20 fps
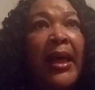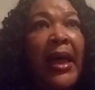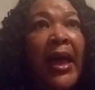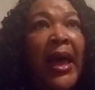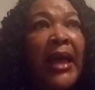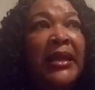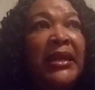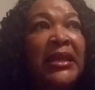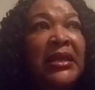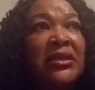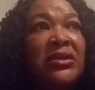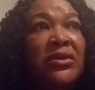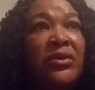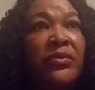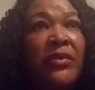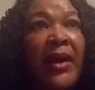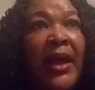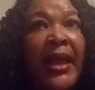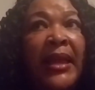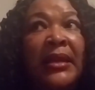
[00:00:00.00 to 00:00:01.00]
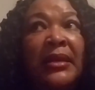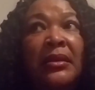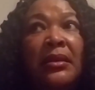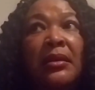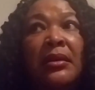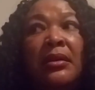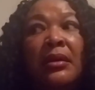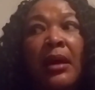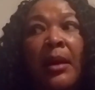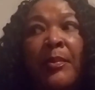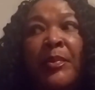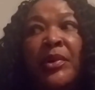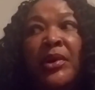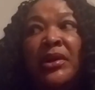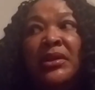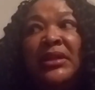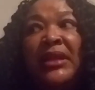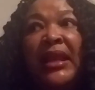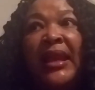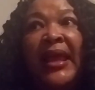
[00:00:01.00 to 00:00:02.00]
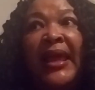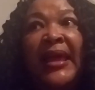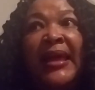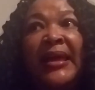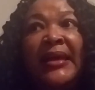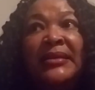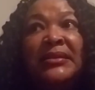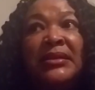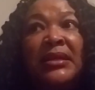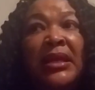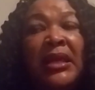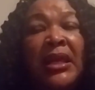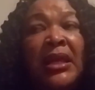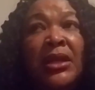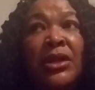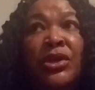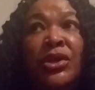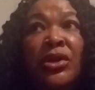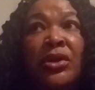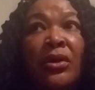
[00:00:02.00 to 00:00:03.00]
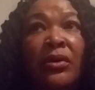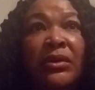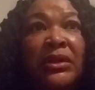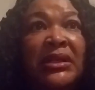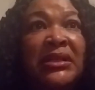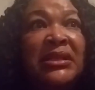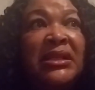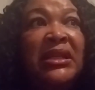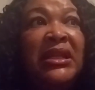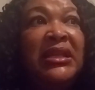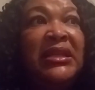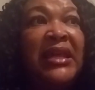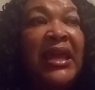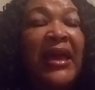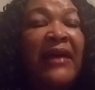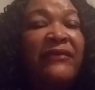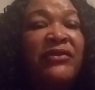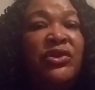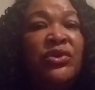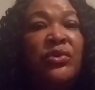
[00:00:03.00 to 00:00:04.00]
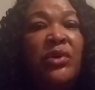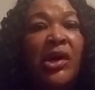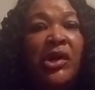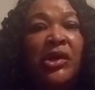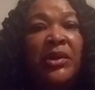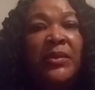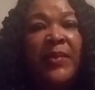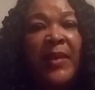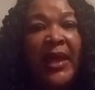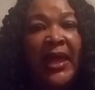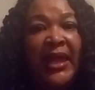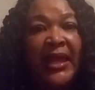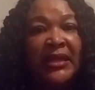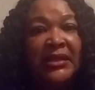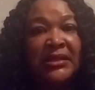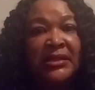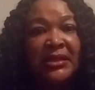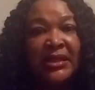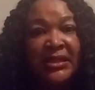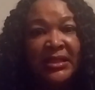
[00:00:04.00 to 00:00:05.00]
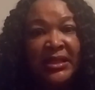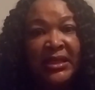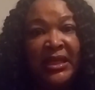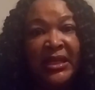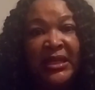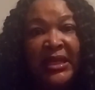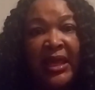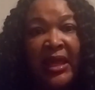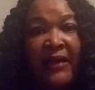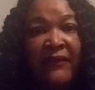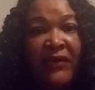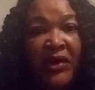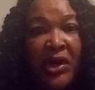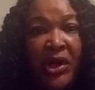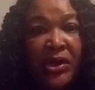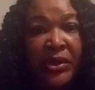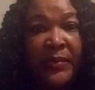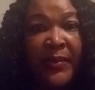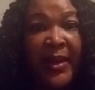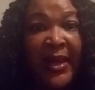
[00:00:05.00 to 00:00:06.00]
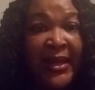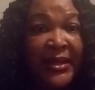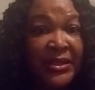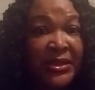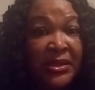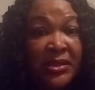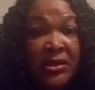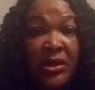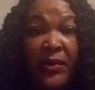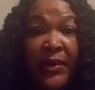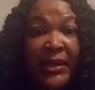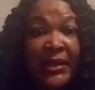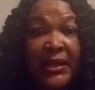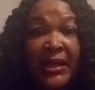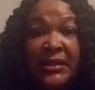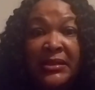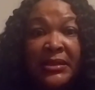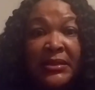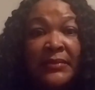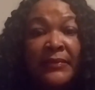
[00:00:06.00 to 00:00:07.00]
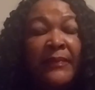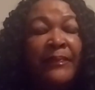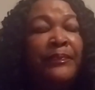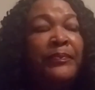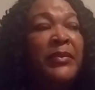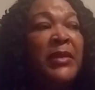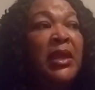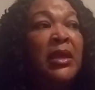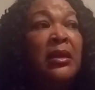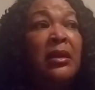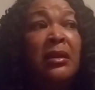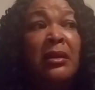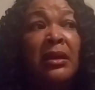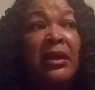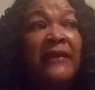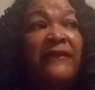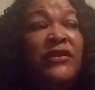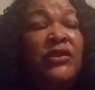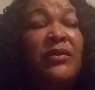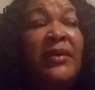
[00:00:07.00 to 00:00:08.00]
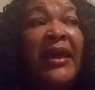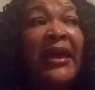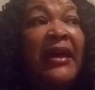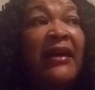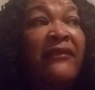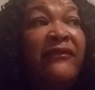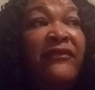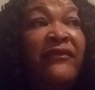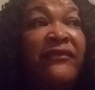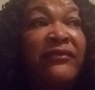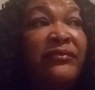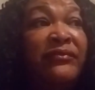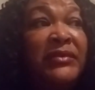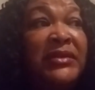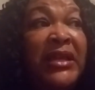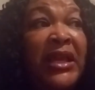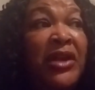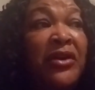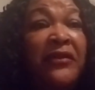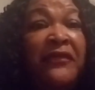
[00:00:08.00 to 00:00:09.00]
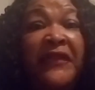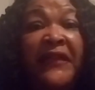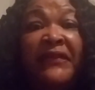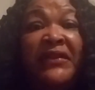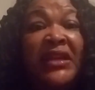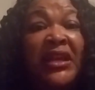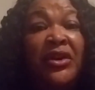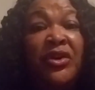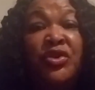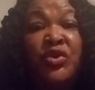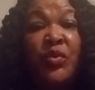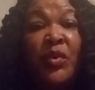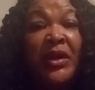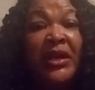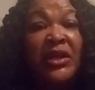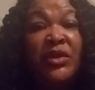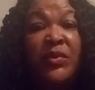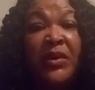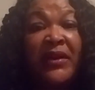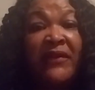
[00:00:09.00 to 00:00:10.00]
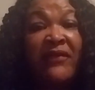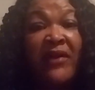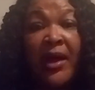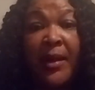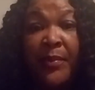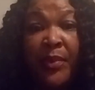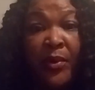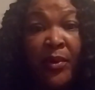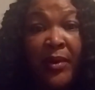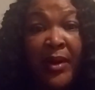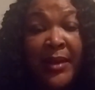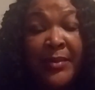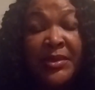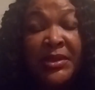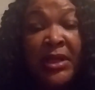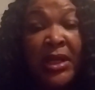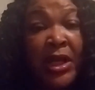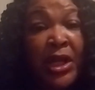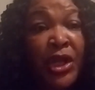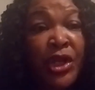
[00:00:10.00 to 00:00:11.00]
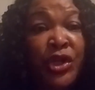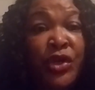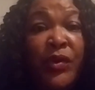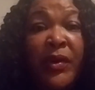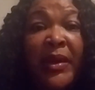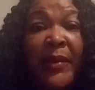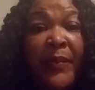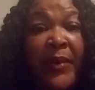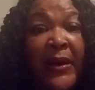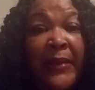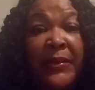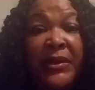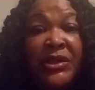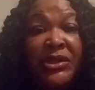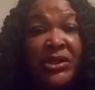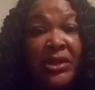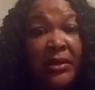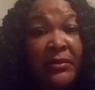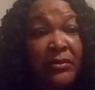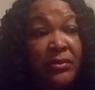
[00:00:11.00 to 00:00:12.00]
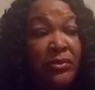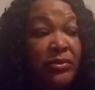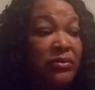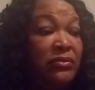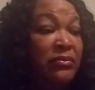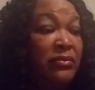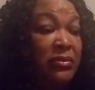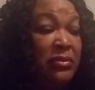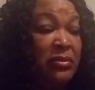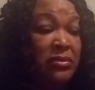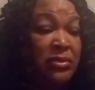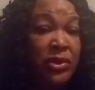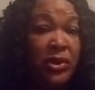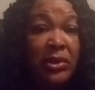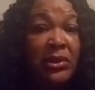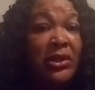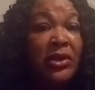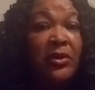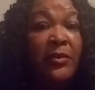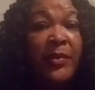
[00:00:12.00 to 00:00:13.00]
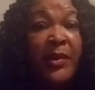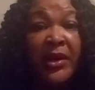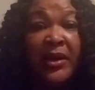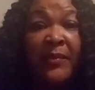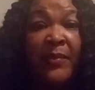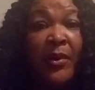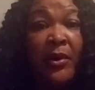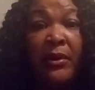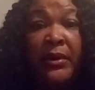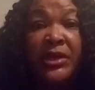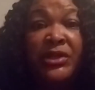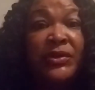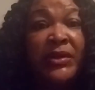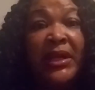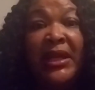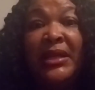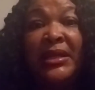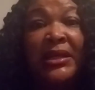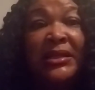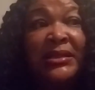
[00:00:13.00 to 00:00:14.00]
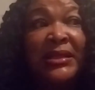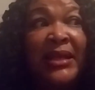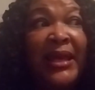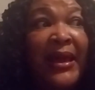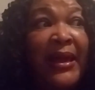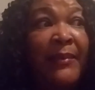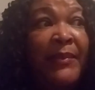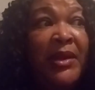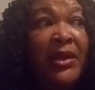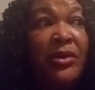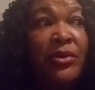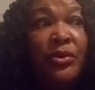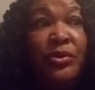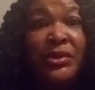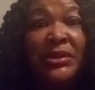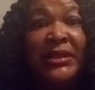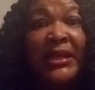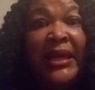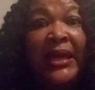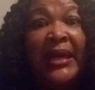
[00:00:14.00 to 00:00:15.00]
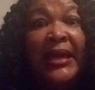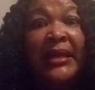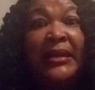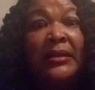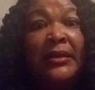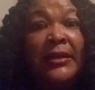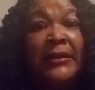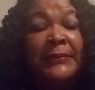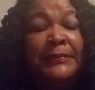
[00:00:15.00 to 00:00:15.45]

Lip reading: I need to write a book that has, you know, does it need to have 200 pages? Does it need to have 100 pages? No, it doesn't. If you have 10 or 15 or 20, 25 poems, you can publish your little book of poetry. It doesn't have, I mean, who said,